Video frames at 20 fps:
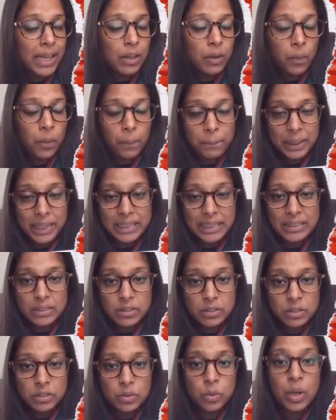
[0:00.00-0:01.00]
or
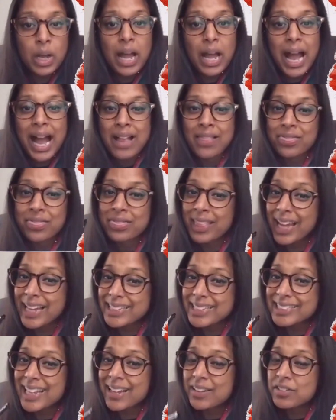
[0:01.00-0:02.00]
pencil, and
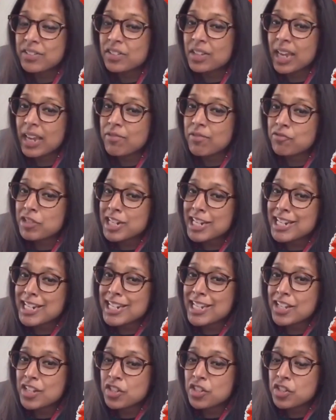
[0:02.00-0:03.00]
that's how you get
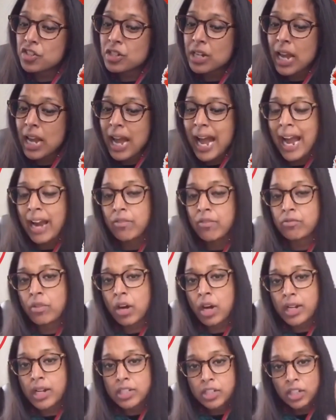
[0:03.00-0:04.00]
really good at
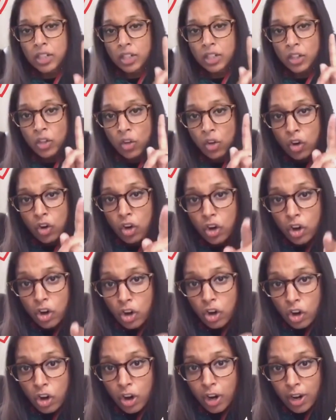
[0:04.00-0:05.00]
writing
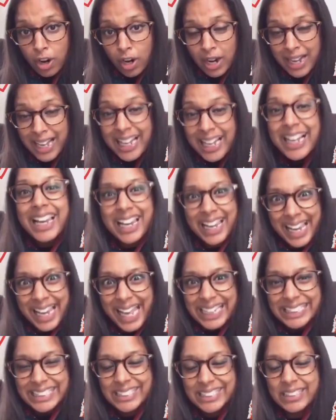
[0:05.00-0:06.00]
your
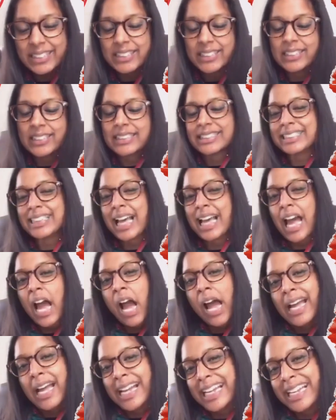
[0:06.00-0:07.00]
letters.
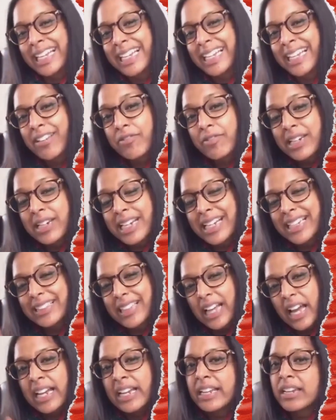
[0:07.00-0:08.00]
Here is
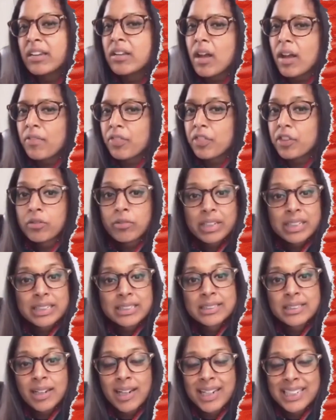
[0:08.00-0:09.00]
another
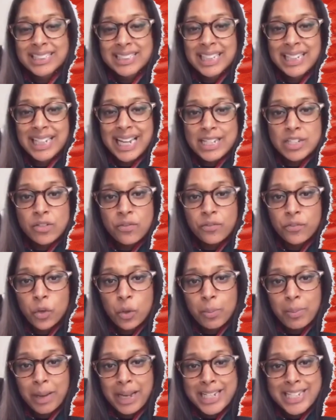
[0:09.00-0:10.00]
exciting letter
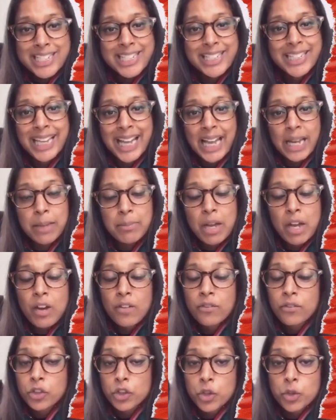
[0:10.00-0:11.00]
formation game
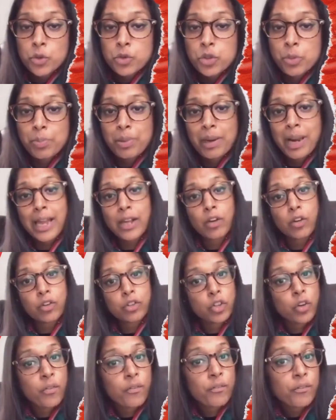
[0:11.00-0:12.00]
for you to play on
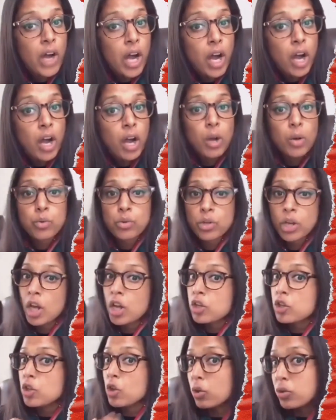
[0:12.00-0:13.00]
your phone,
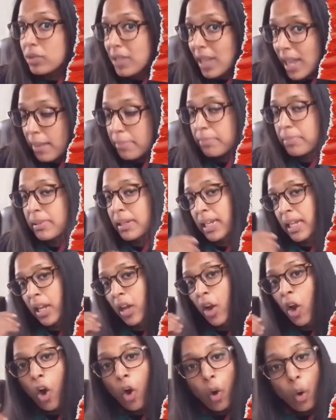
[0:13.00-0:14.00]
your tablet
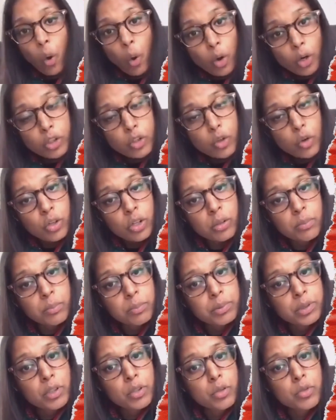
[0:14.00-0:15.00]
or your
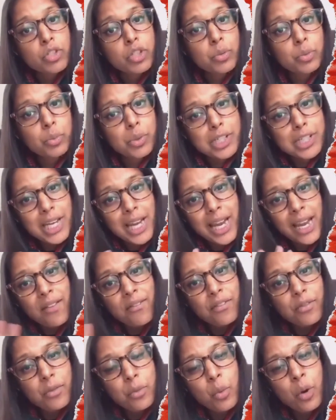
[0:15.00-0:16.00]
computer,
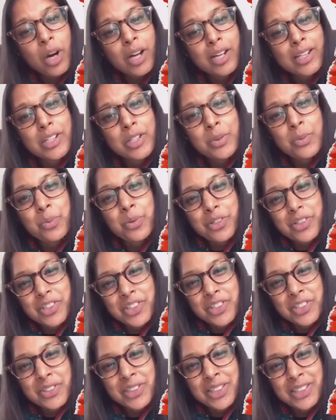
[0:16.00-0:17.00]
whichever one you want
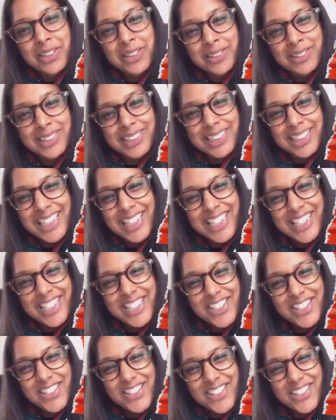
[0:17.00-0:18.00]
to use.
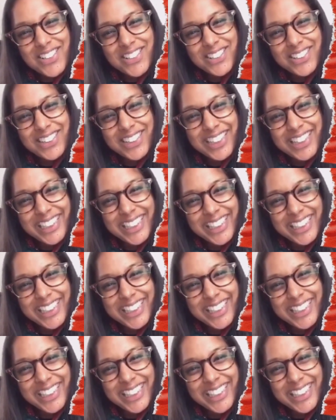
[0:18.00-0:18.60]
Enjoy!